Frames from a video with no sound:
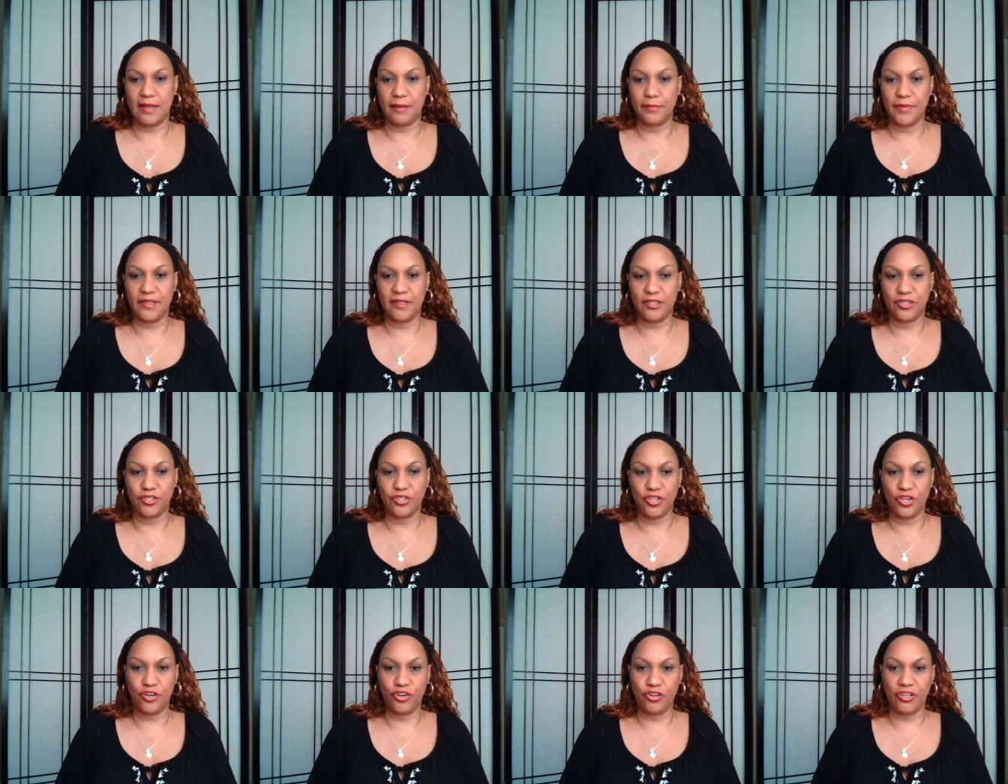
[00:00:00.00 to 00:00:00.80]
I mean, the
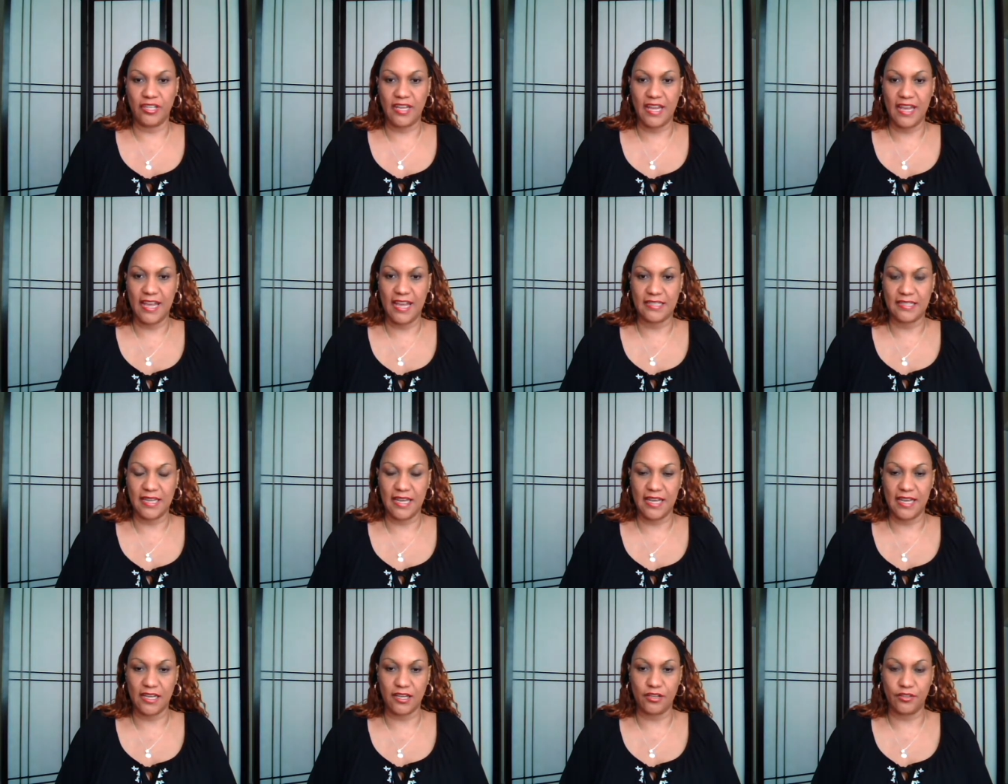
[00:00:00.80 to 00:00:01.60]
term has
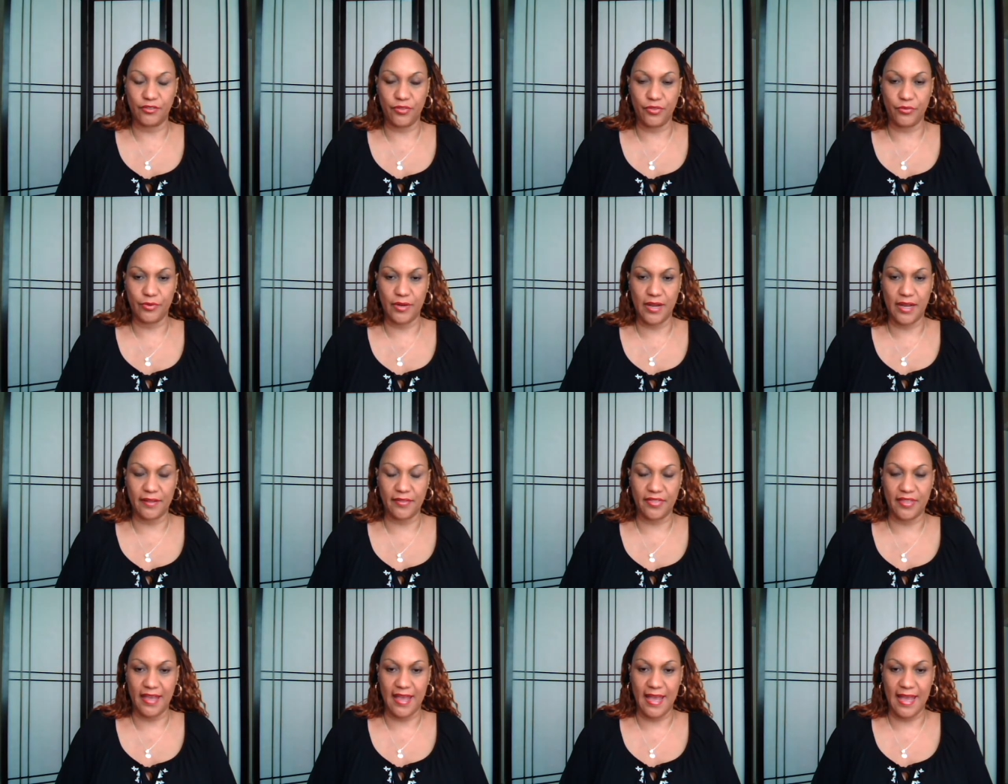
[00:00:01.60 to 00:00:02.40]
echoed
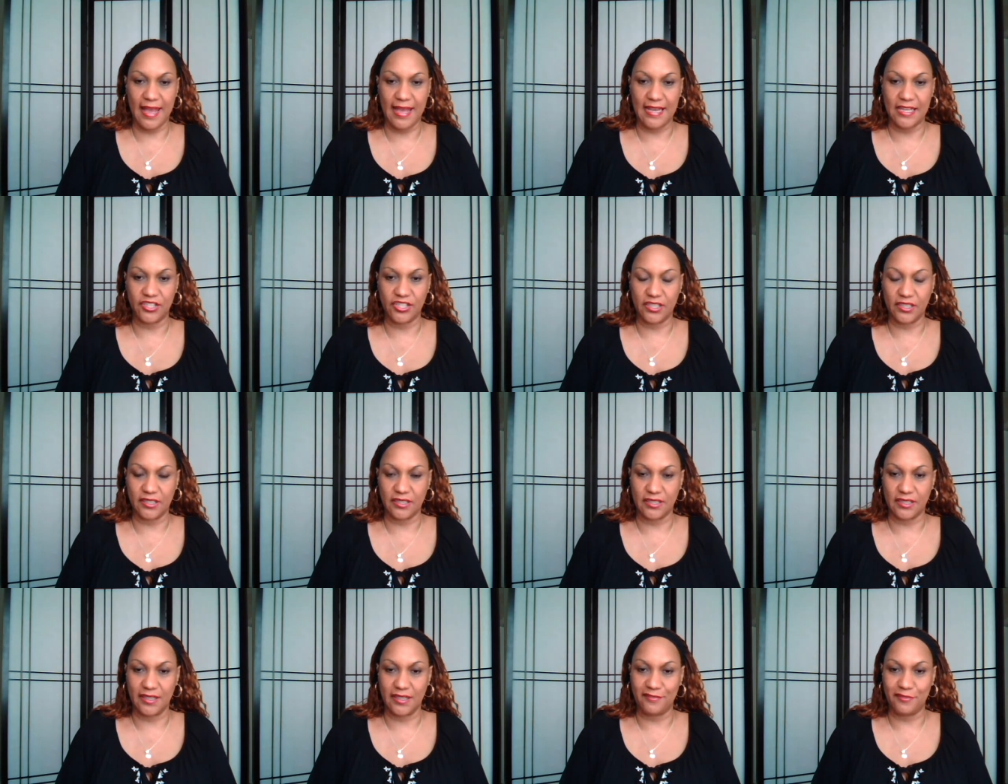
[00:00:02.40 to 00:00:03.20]
throughout the
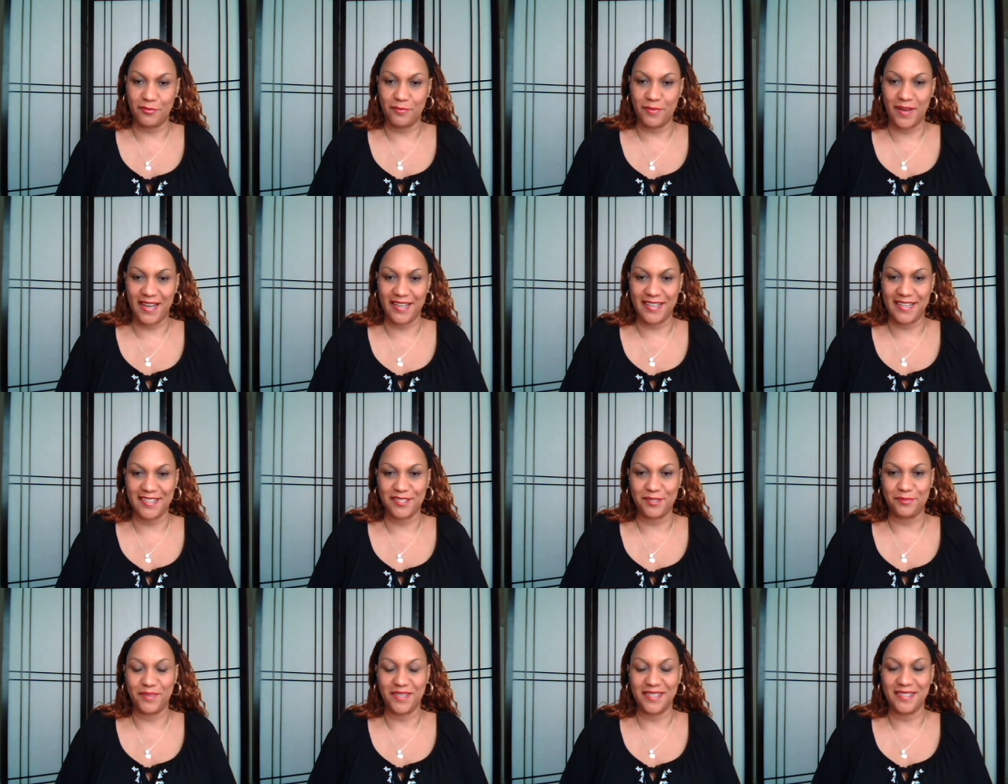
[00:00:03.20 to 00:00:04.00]
ages, and everybody
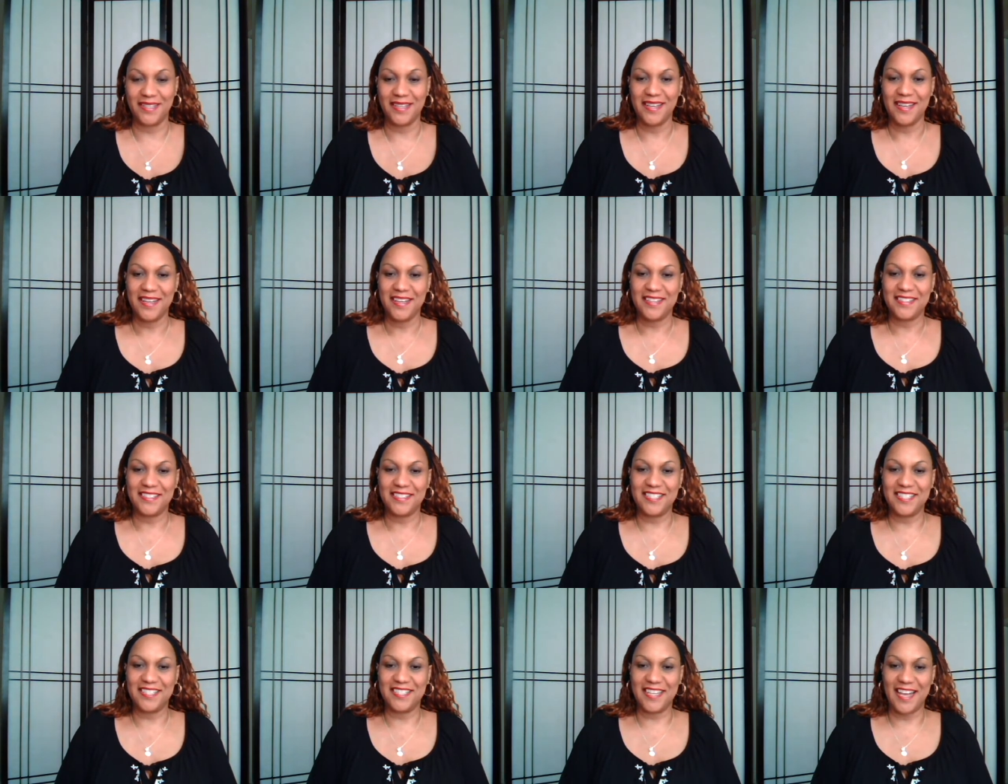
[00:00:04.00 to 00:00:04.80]
has been
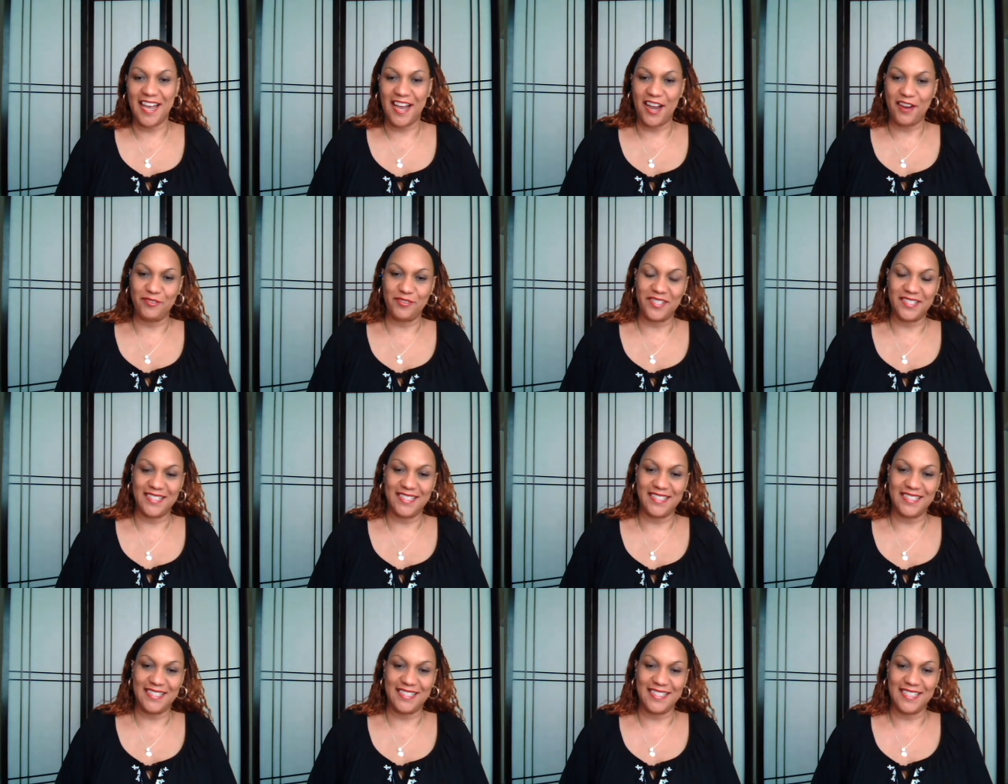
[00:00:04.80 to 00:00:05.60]

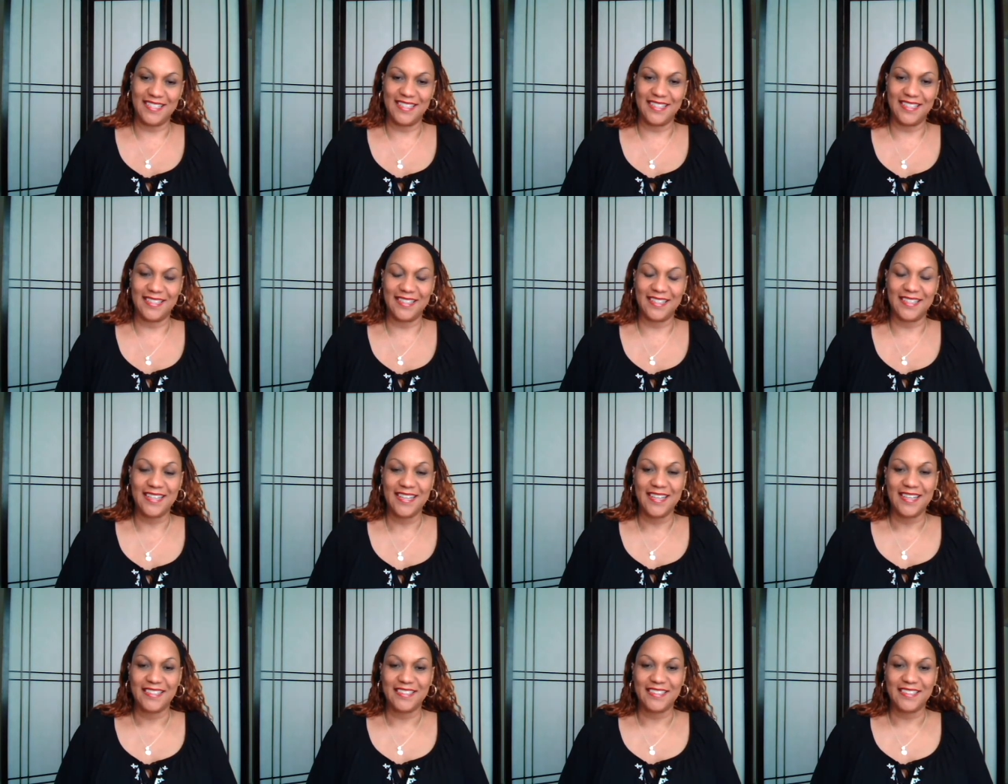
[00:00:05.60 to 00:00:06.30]
desirous to